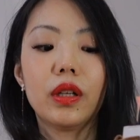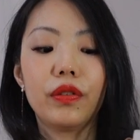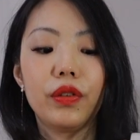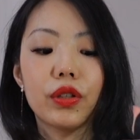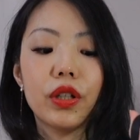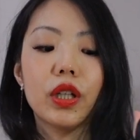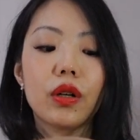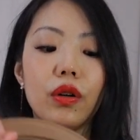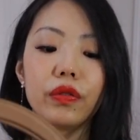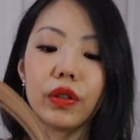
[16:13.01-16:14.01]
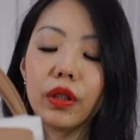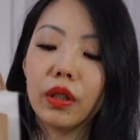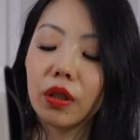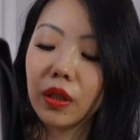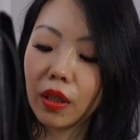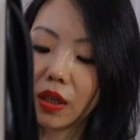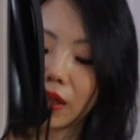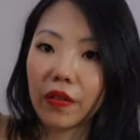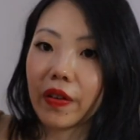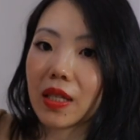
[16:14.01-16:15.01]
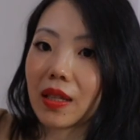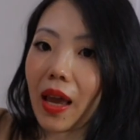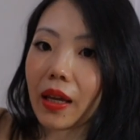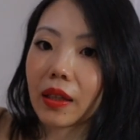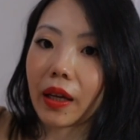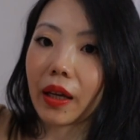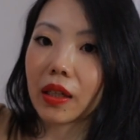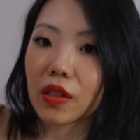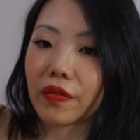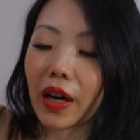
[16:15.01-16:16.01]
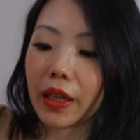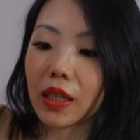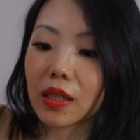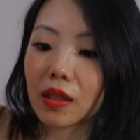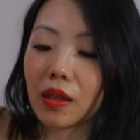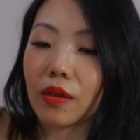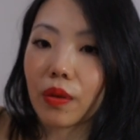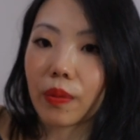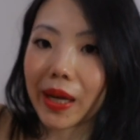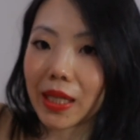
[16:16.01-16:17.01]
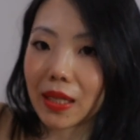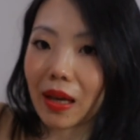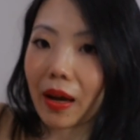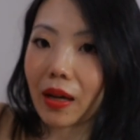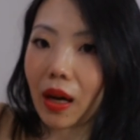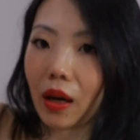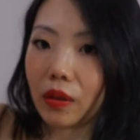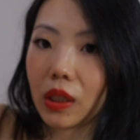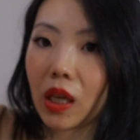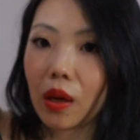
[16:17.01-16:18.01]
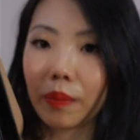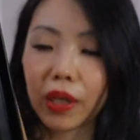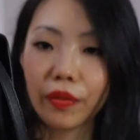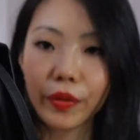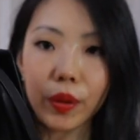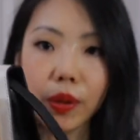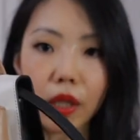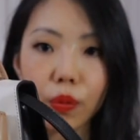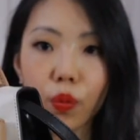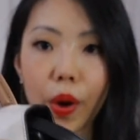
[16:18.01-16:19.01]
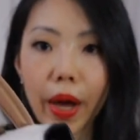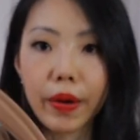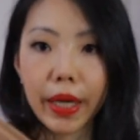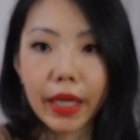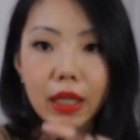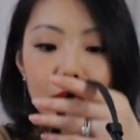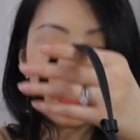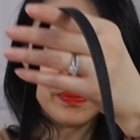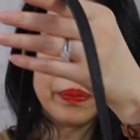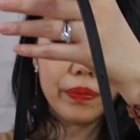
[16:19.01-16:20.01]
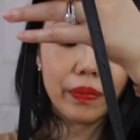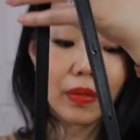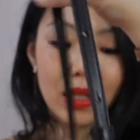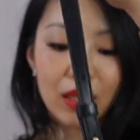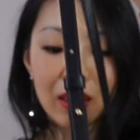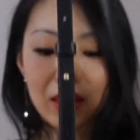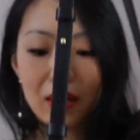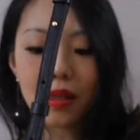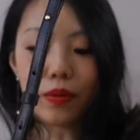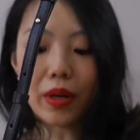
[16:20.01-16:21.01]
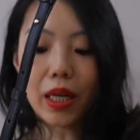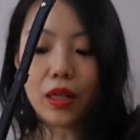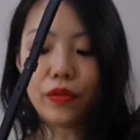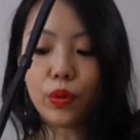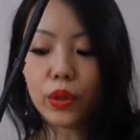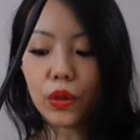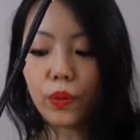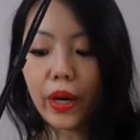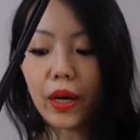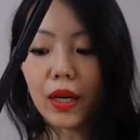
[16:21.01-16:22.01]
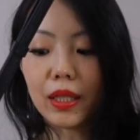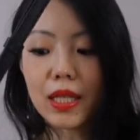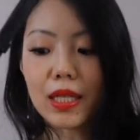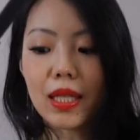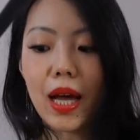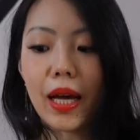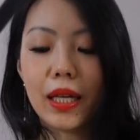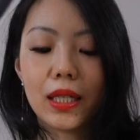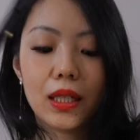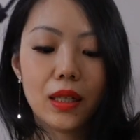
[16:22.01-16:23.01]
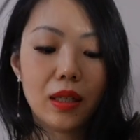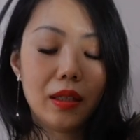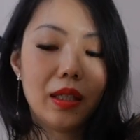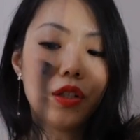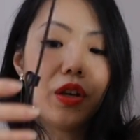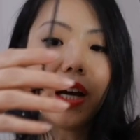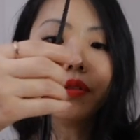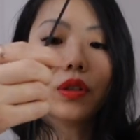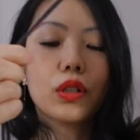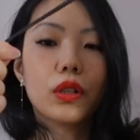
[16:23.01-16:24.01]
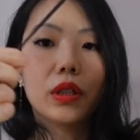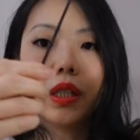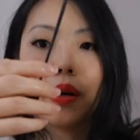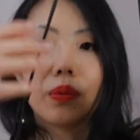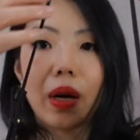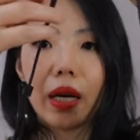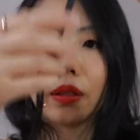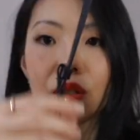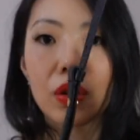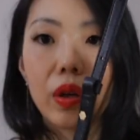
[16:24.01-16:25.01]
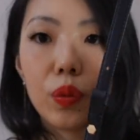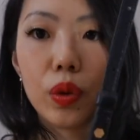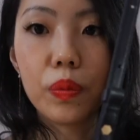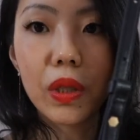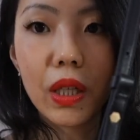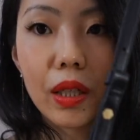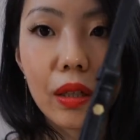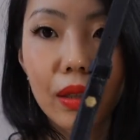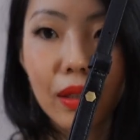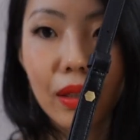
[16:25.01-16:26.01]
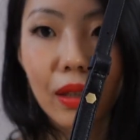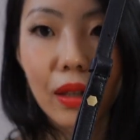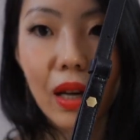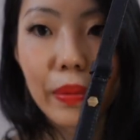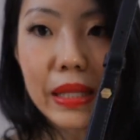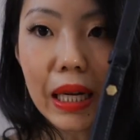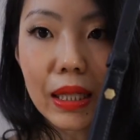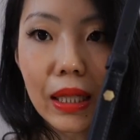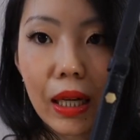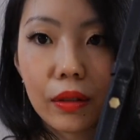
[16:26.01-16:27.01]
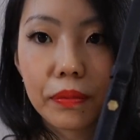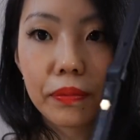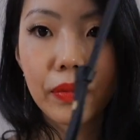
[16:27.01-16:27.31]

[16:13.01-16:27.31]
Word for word: if you turn it over, if it's dangling, it's fine. It's still the right side out. But if you were to wear it, right, if you were to wear it on this side, then you have to turn it around. So it would be upside down,